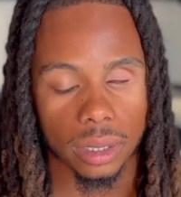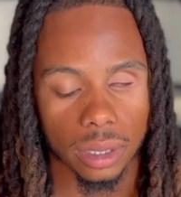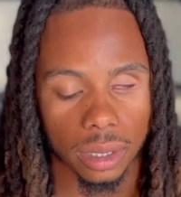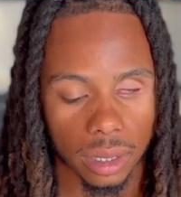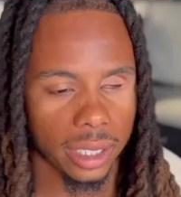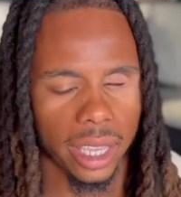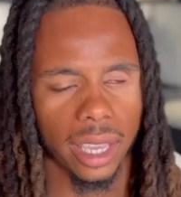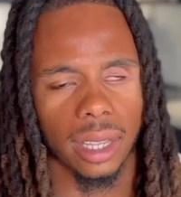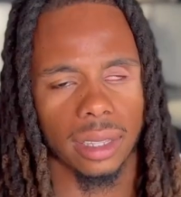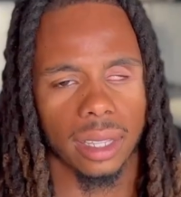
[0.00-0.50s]

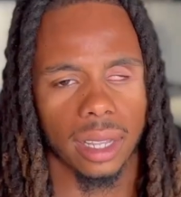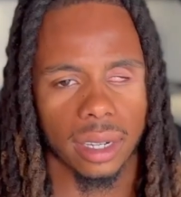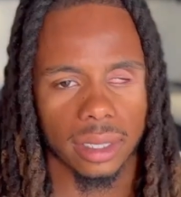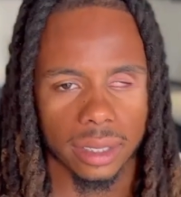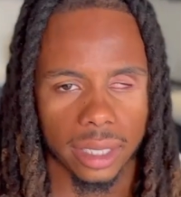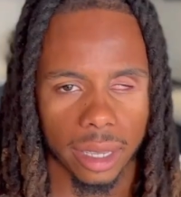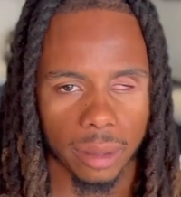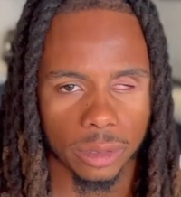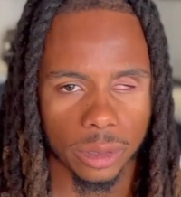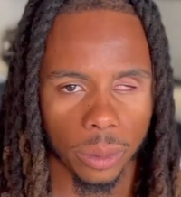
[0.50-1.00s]
Yeah, a lot of
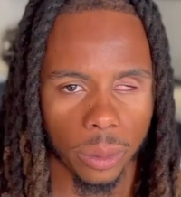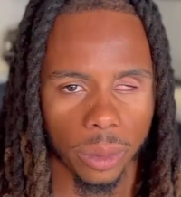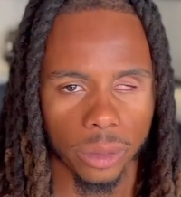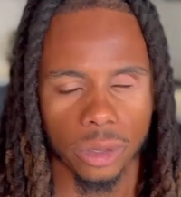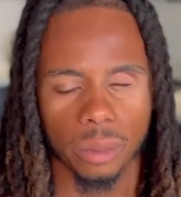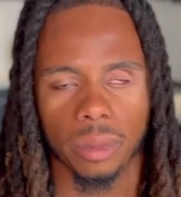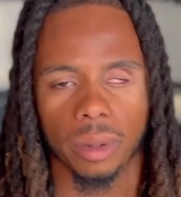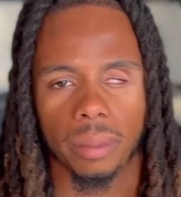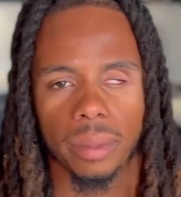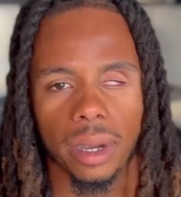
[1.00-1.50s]
things were going through
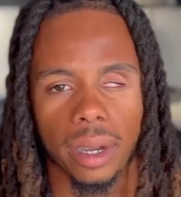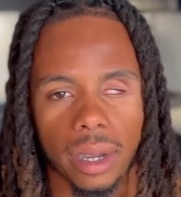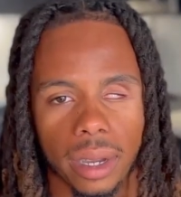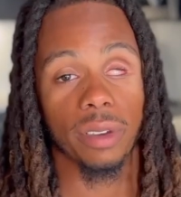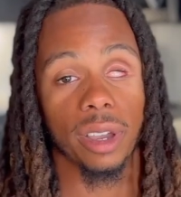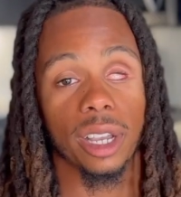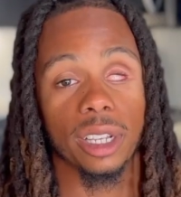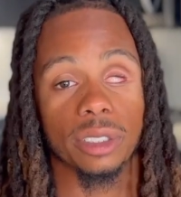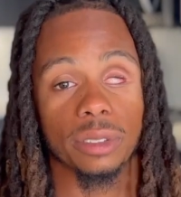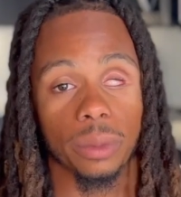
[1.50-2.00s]
my mind.
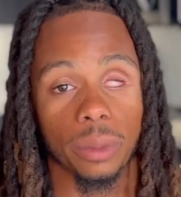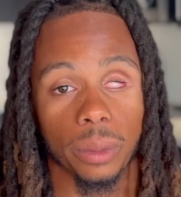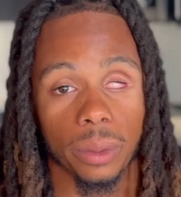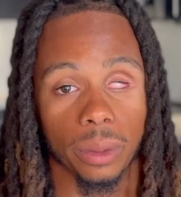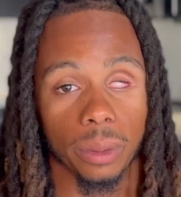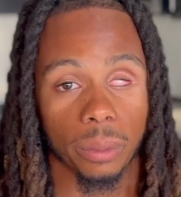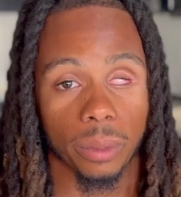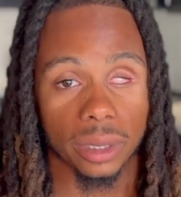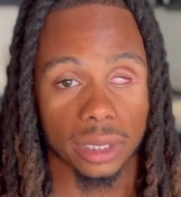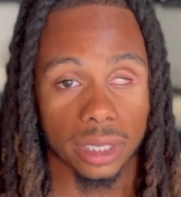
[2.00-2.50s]
Fast forward,
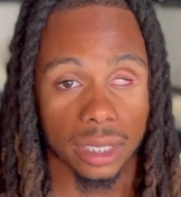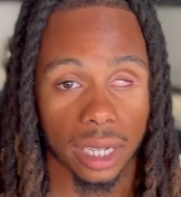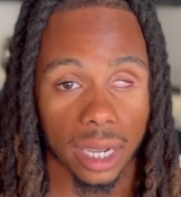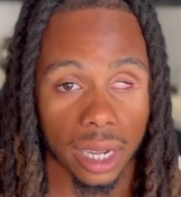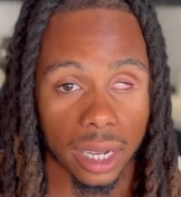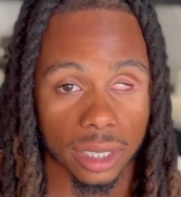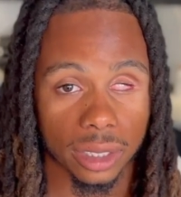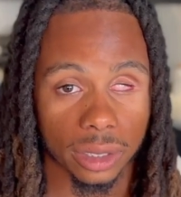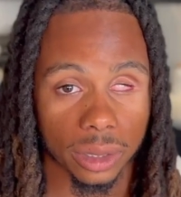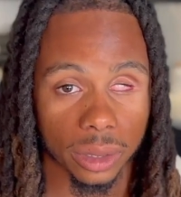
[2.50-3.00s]
I went to the
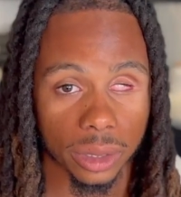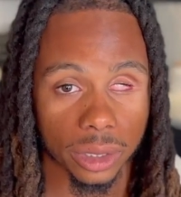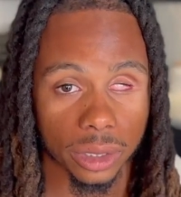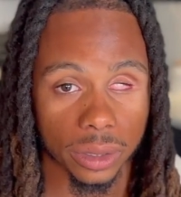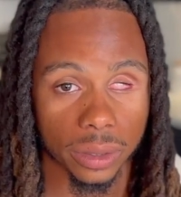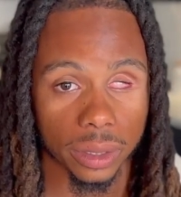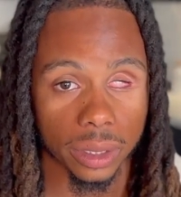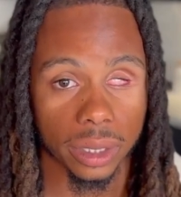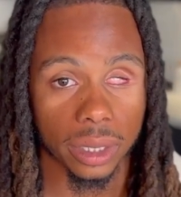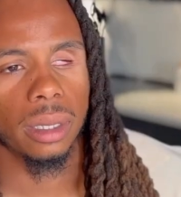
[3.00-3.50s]
eye
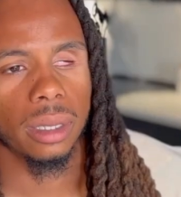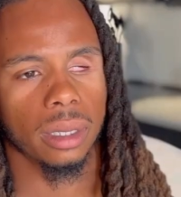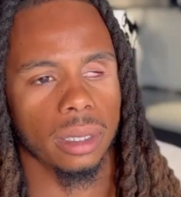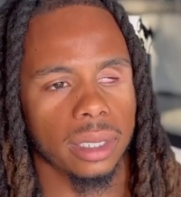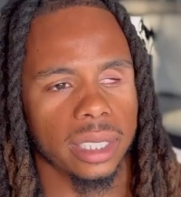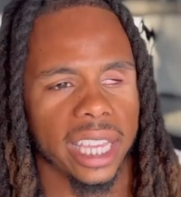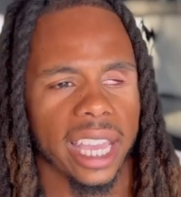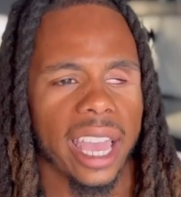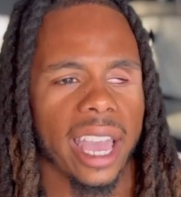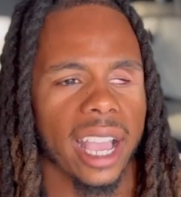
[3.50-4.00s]
surgery.
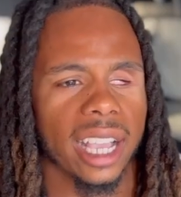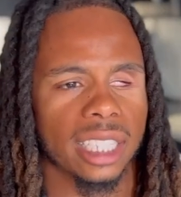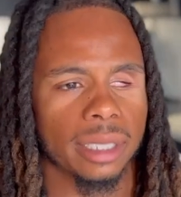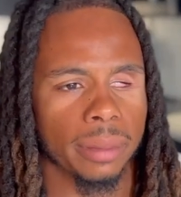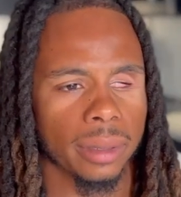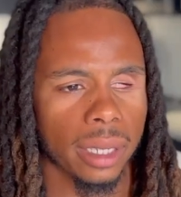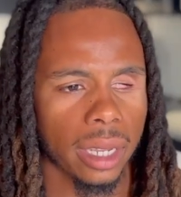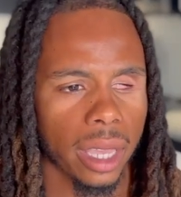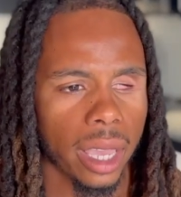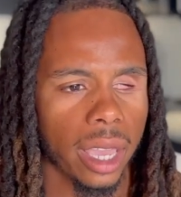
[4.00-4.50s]
They asked me
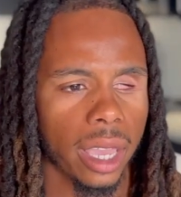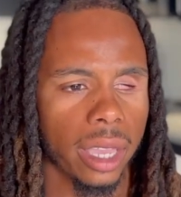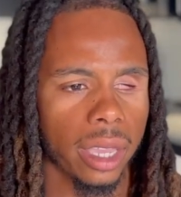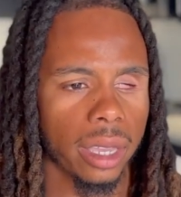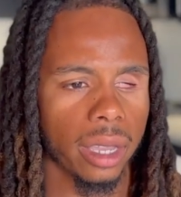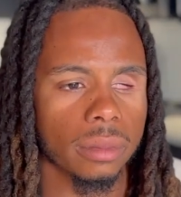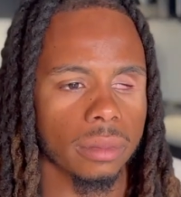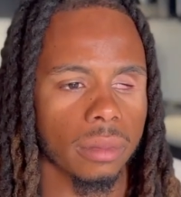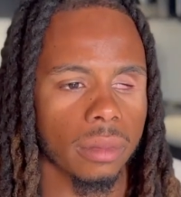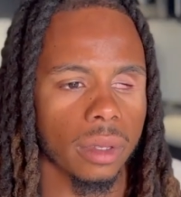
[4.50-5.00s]
like, hey,
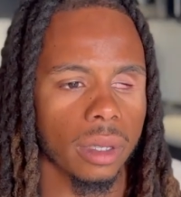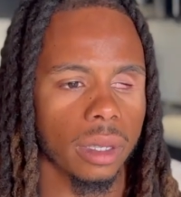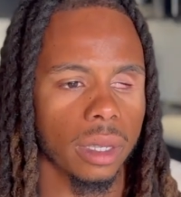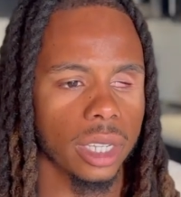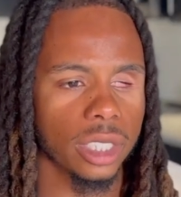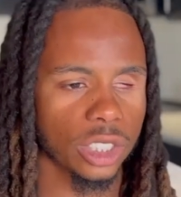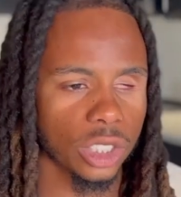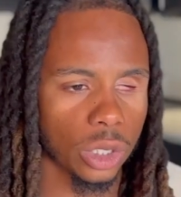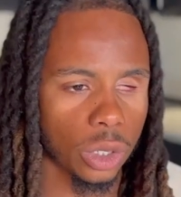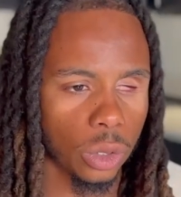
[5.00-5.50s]
is
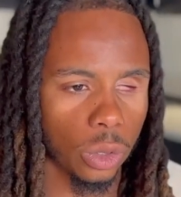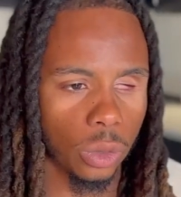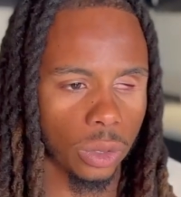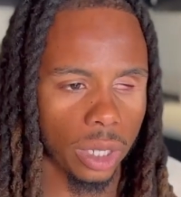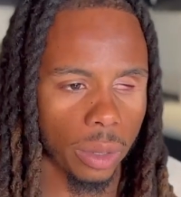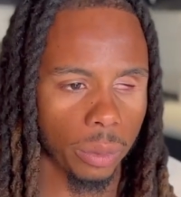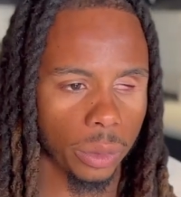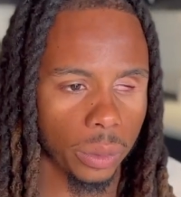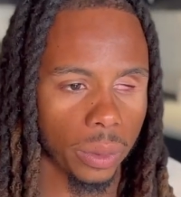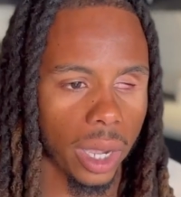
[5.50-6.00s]
it cool that
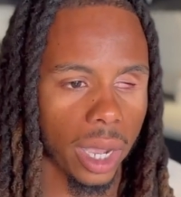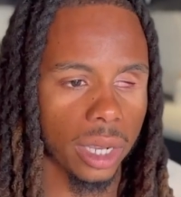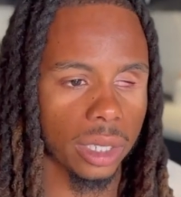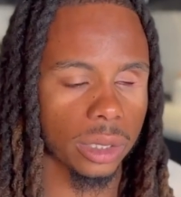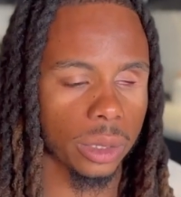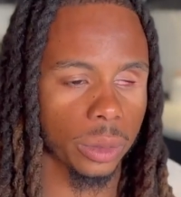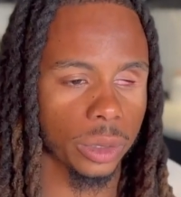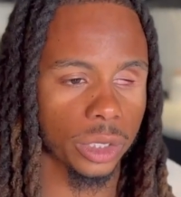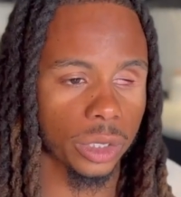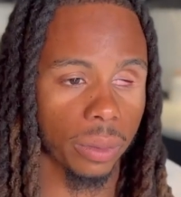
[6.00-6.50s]
we do eye
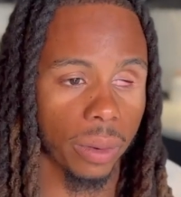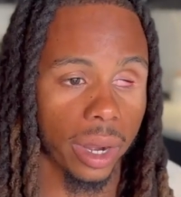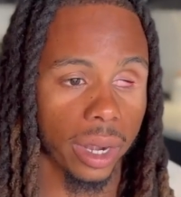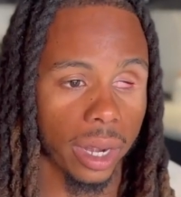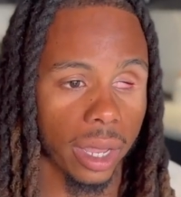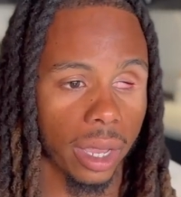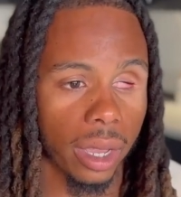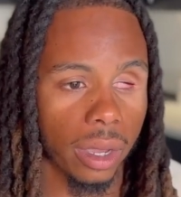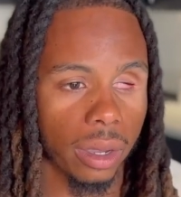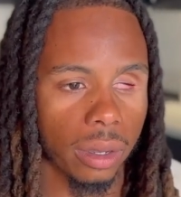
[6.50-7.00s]
surgery right
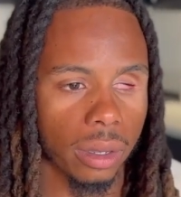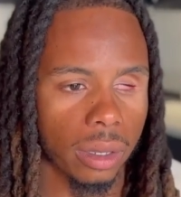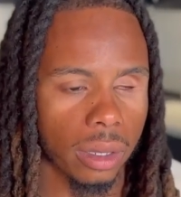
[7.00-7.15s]
now?